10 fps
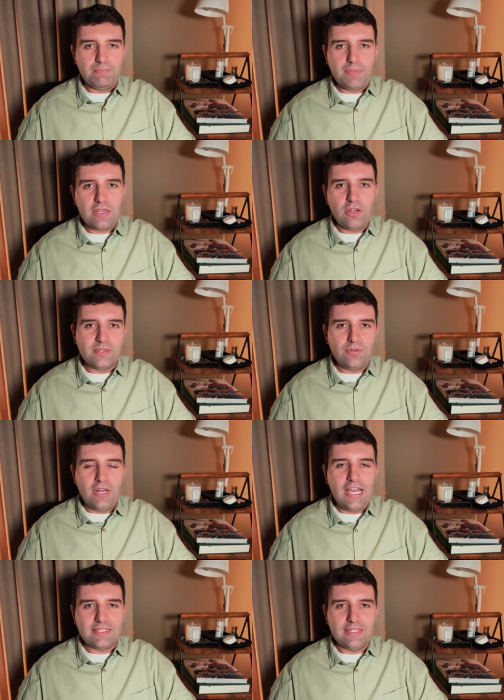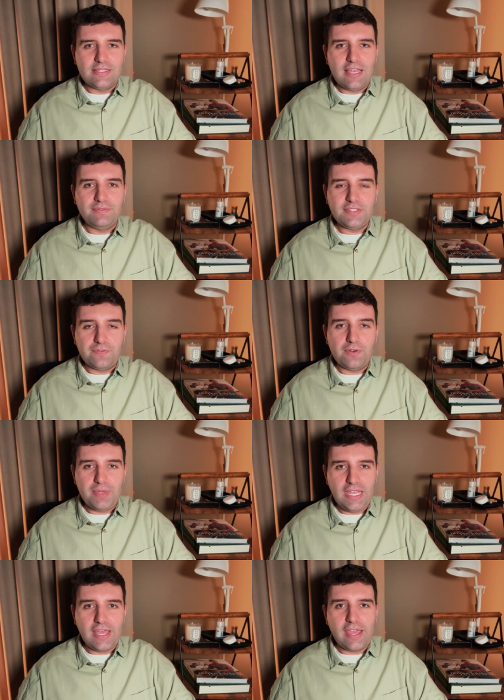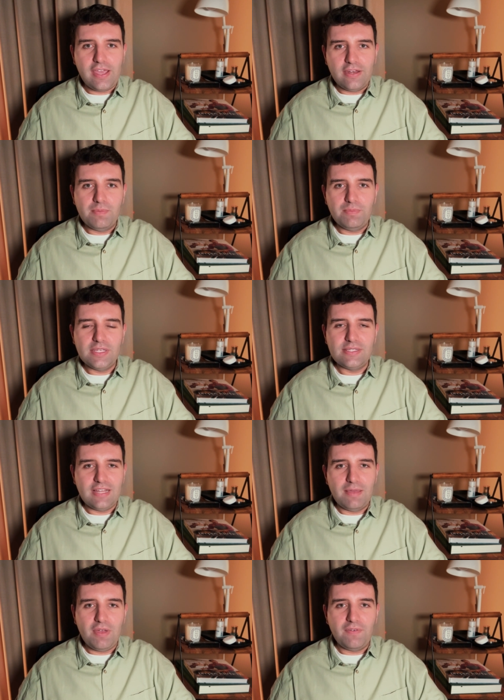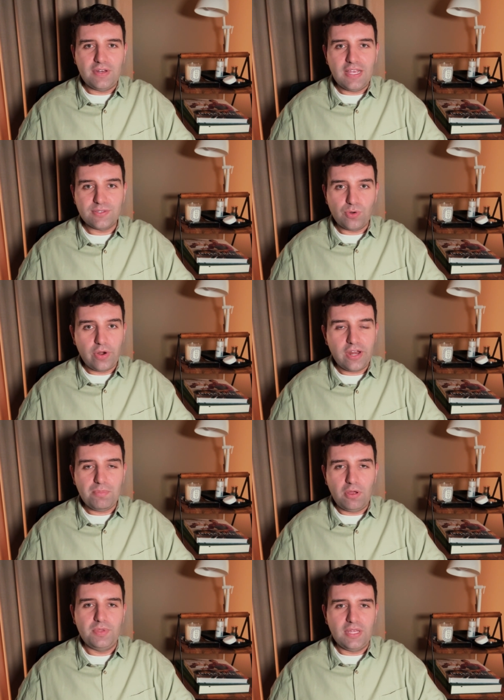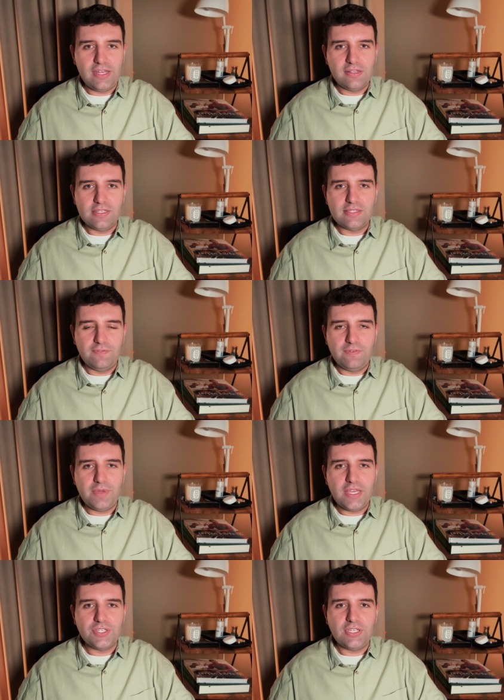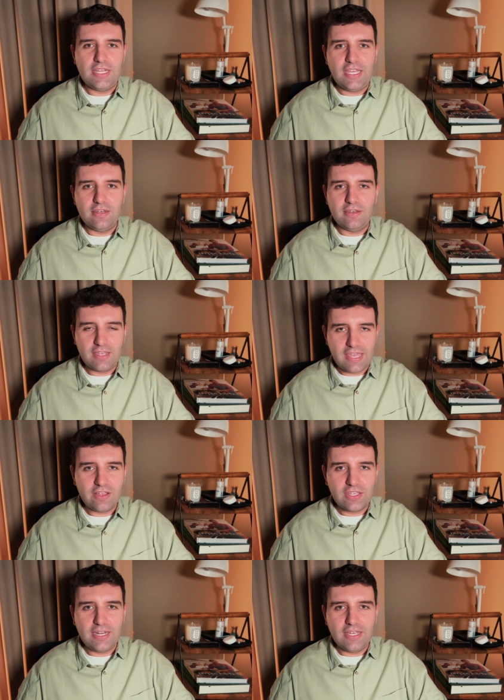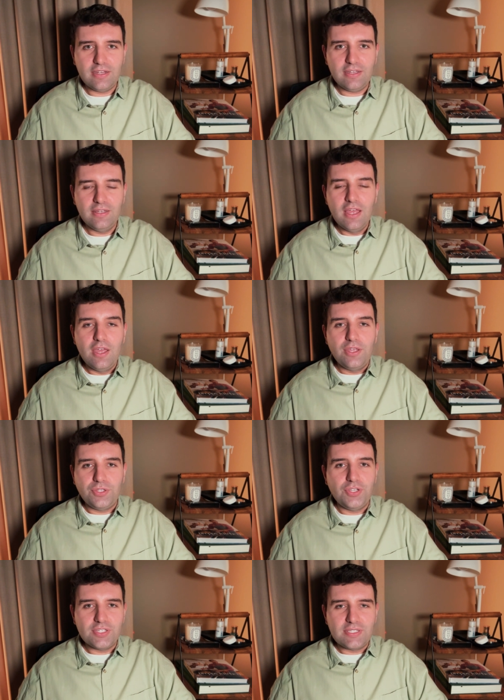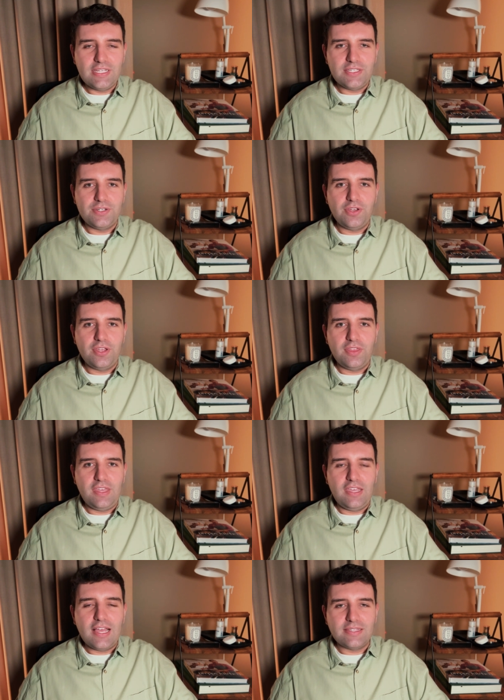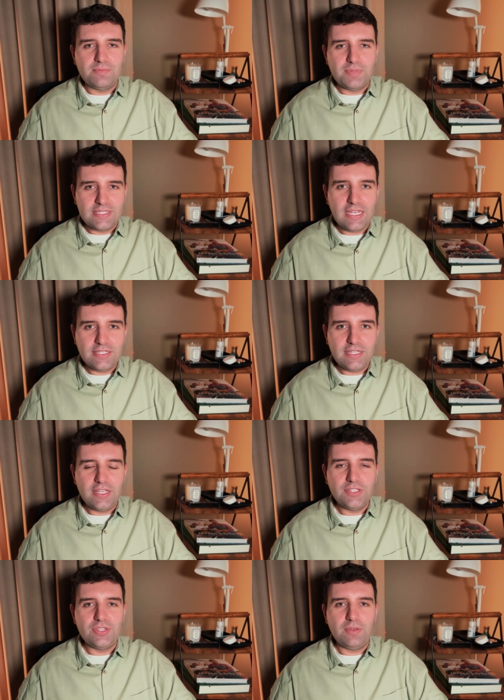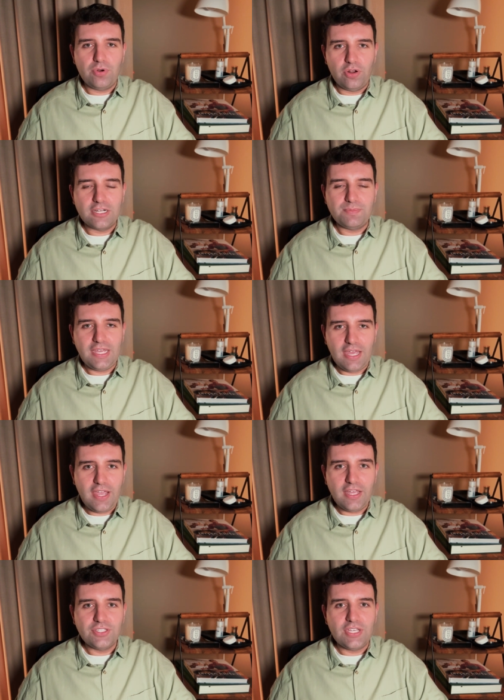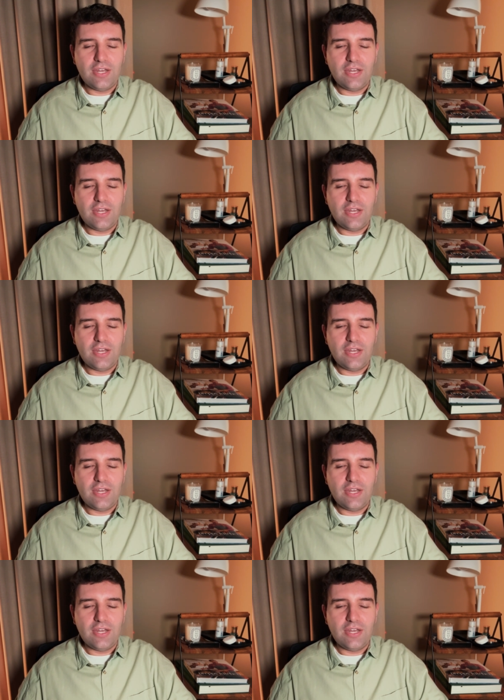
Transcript: Because all assets have different pKa numbers, Lab Muffin has already populated this information in the calculator. You just need to know the acid percentage, the product pH,